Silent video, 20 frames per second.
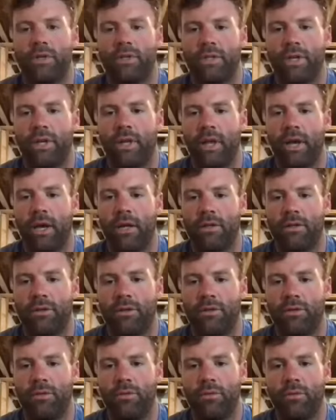say that
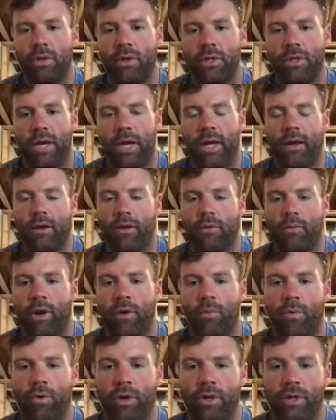too, to add on to my
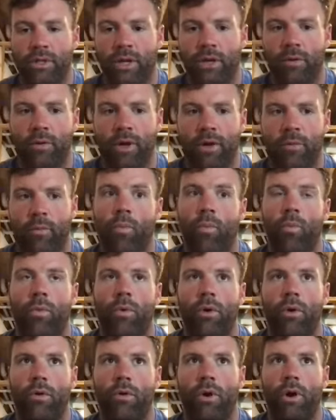point, is like when I'm
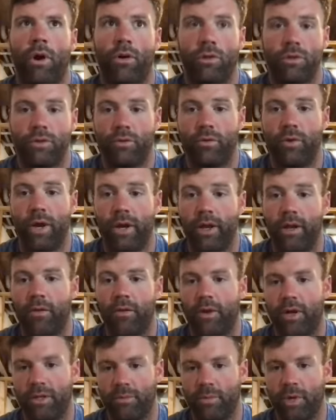also writing a
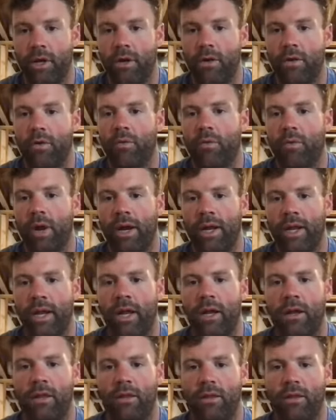resume or writing
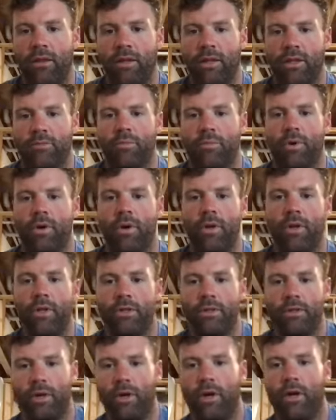anything that's pertinent
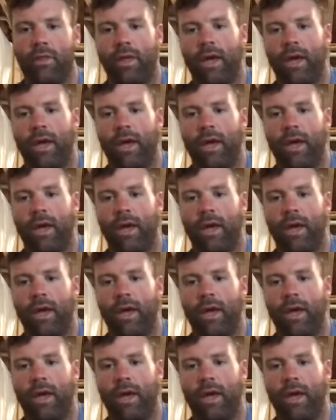to the